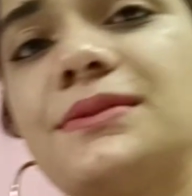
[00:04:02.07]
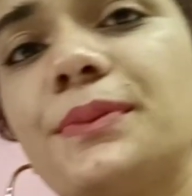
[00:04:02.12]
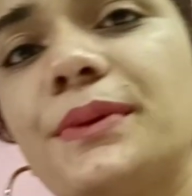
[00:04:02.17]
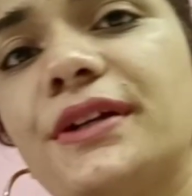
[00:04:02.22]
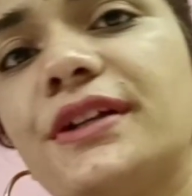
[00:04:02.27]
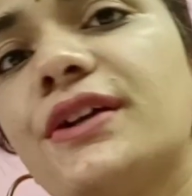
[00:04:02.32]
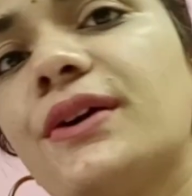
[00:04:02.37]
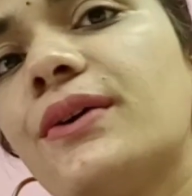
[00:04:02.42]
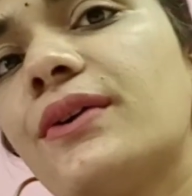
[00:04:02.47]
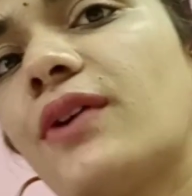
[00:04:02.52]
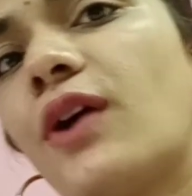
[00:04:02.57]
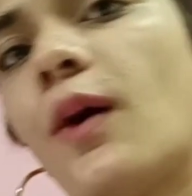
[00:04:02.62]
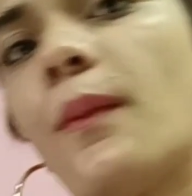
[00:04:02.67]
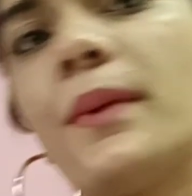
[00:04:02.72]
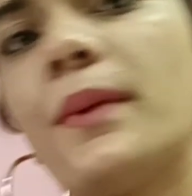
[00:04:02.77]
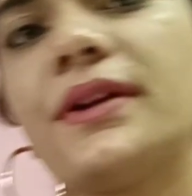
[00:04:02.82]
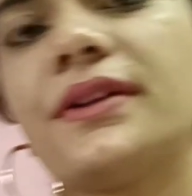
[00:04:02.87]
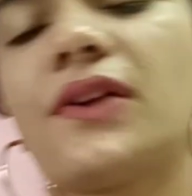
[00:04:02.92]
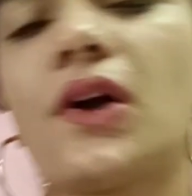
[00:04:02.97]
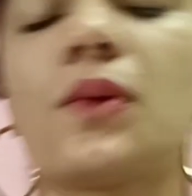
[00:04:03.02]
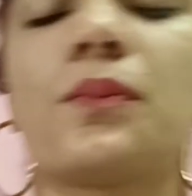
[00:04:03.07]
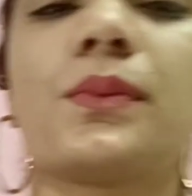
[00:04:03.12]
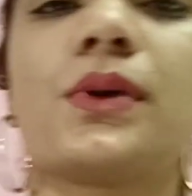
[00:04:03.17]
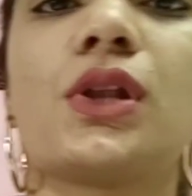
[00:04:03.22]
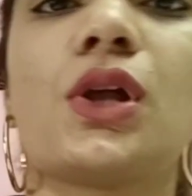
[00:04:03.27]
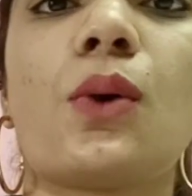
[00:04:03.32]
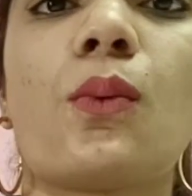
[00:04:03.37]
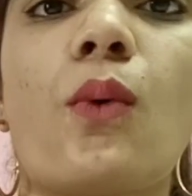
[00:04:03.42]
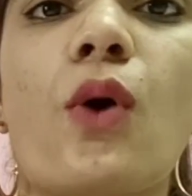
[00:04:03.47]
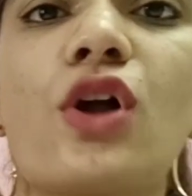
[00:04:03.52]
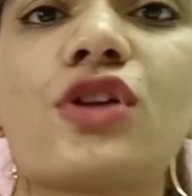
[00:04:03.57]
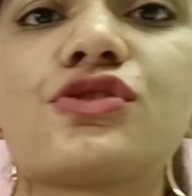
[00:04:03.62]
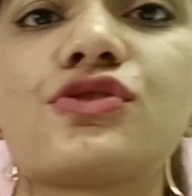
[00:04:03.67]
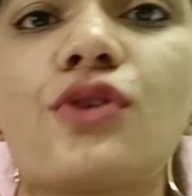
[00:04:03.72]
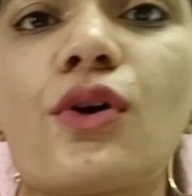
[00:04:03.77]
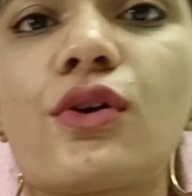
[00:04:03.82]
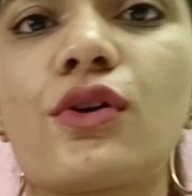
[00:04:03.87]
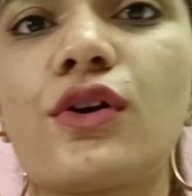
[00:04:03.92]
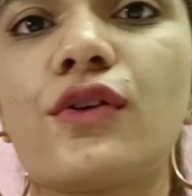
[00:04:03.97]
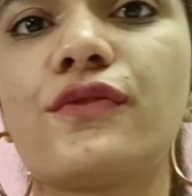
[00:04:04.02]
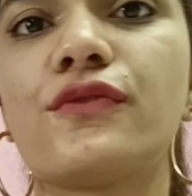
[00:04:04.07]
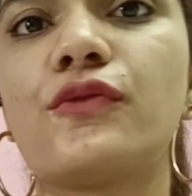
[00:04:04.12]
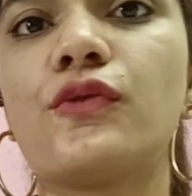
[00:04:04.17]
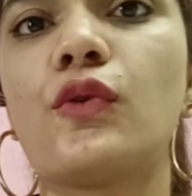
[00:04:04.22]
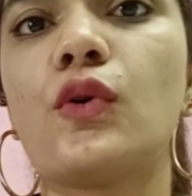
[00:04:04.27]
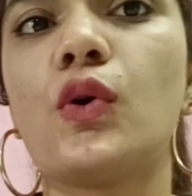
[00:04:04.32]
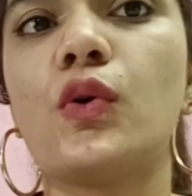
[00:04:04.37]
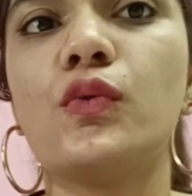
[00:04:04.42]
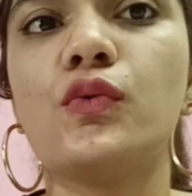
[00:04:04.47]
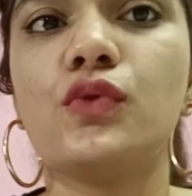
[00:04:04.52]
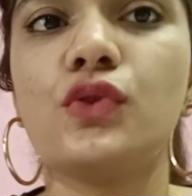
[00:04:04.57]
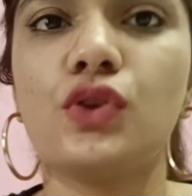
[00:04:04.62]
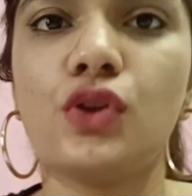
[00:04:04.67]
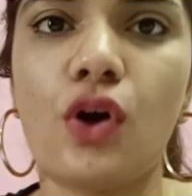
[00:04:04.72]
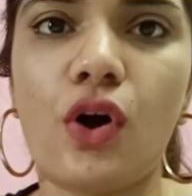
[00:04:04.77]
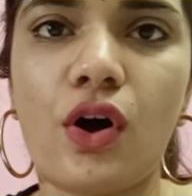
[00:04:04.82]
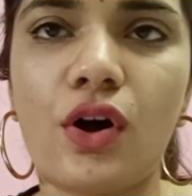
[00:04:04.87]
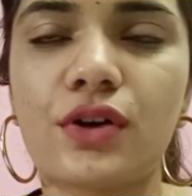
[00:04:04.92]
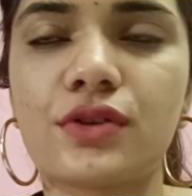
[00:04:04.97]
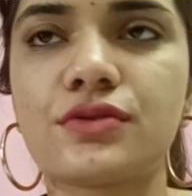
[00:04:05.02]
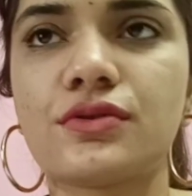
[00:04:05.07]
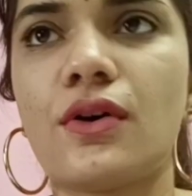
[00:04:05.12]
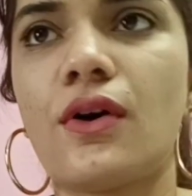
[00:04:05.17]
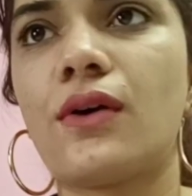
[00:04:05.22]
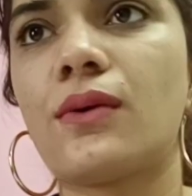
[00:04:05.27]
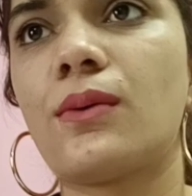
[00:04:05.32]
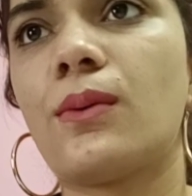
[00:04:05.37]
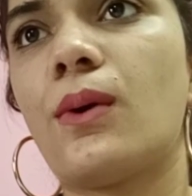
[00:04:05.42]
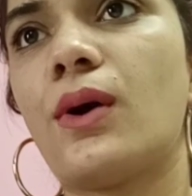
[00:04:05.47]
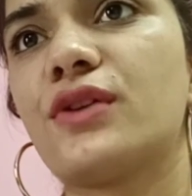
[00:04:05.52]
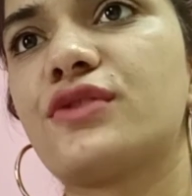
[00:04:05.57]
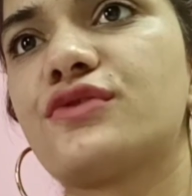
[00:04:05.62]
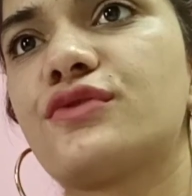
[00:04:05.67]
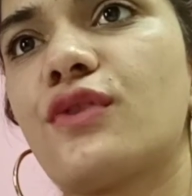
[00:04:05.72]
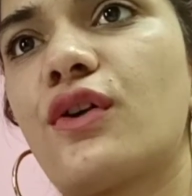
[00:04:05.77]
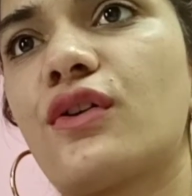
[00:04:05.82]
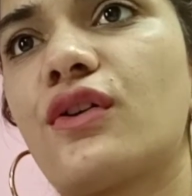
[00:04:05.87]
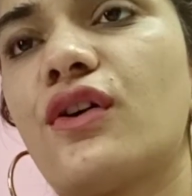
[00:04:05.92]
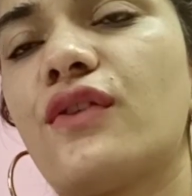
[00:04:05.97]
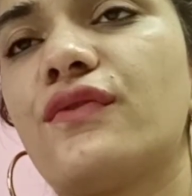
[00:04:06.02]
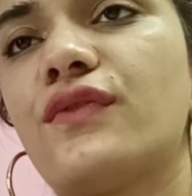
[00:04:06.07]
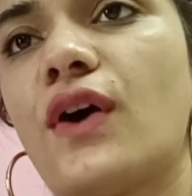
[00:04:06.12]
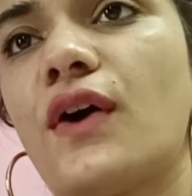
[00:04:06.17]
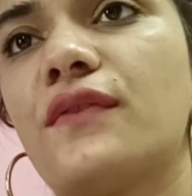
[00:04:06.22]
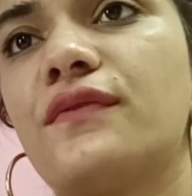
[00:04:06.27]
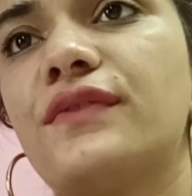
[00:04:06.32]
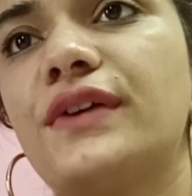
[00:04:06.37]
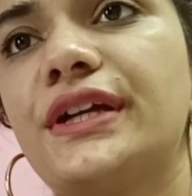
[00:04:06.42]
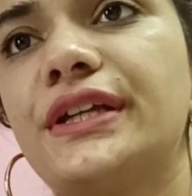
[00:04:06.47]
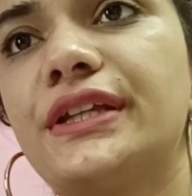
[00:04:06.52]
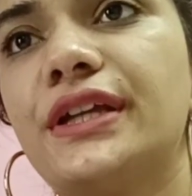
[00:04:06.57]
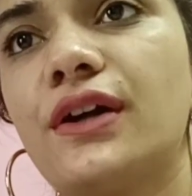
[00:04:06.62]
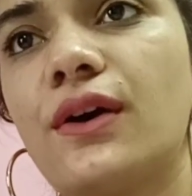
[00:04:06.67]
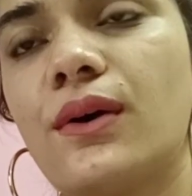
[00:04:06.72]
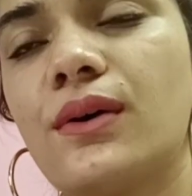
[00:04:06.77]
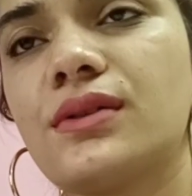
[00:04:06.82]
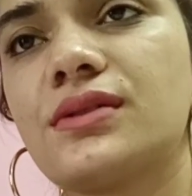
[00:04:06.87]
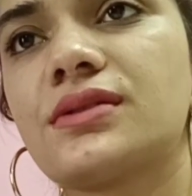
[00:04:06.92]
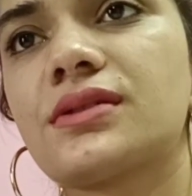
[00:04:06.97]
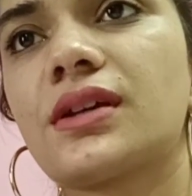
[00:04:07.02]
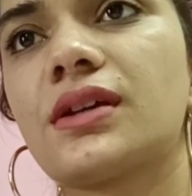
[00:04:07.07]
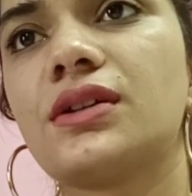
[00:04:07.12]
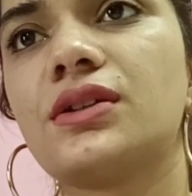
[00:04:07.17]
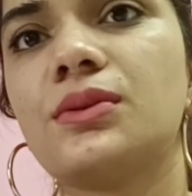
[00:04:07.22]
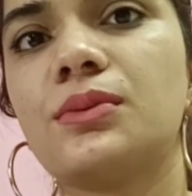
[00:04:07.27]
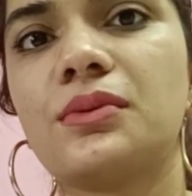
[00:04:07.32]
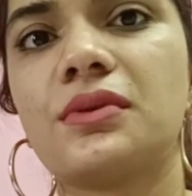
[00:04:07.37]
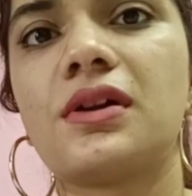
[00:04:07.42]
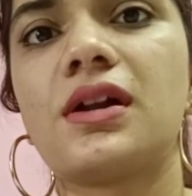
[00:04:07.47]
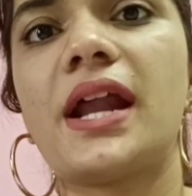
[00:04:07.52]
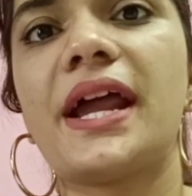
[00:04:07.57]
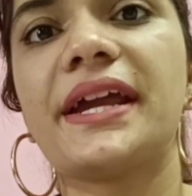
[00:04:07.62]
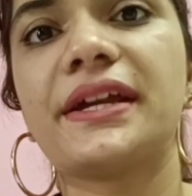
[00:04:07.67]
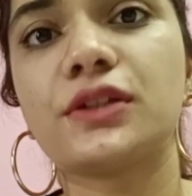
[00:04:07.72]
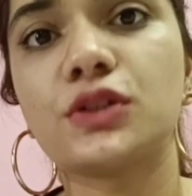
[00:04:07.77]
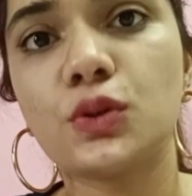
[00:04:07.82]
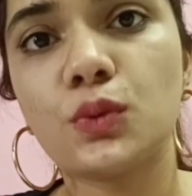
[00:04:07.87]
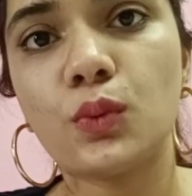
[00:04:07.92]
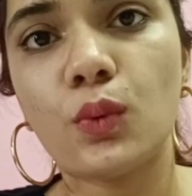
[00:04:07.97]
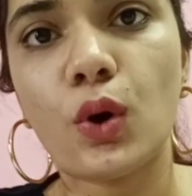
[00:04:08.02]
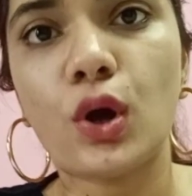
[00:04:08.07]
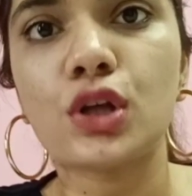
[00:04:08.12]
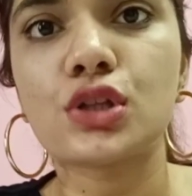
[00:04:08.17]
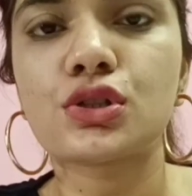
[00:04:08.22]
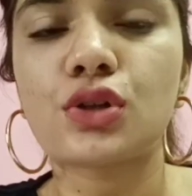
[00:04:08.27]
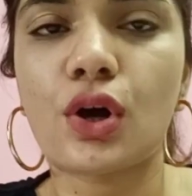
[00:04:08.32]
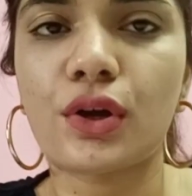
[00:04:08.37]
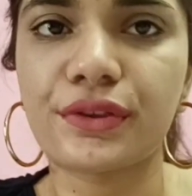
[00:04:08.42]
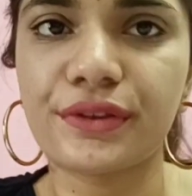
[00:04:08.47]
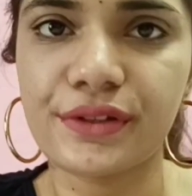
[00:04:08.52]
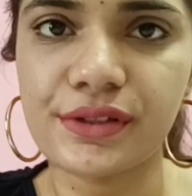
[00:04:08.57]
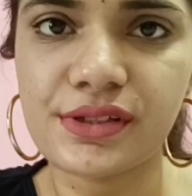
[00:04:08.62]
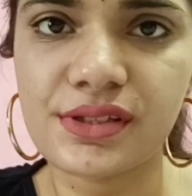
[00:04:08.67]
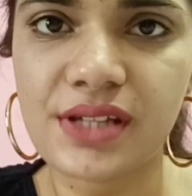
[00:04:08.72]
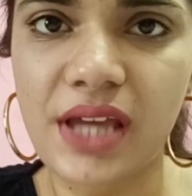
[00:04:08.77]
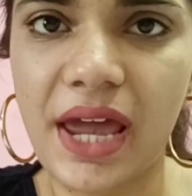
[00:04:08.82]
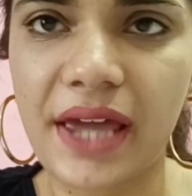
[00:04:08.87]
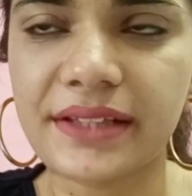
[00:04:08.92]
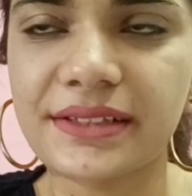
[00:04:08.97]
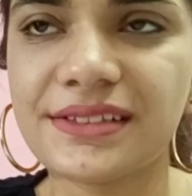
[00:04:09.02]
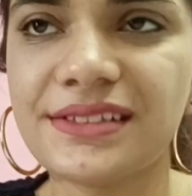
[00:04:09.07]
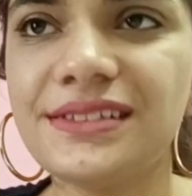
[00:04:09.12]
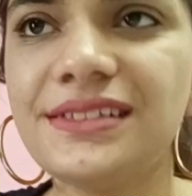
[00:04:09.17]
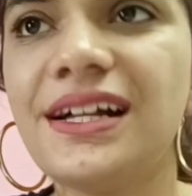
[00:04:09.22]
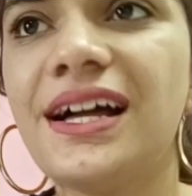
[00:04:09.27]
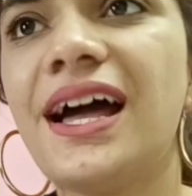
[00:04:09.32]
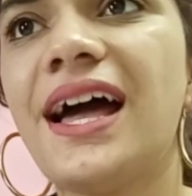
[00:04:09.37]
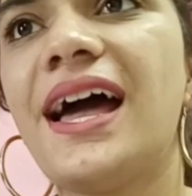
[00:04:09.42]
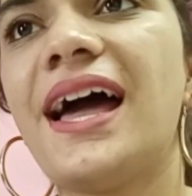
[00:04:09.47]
this video, comment down below what sort of vlogs or what sort of videos you would like to watch on this channel,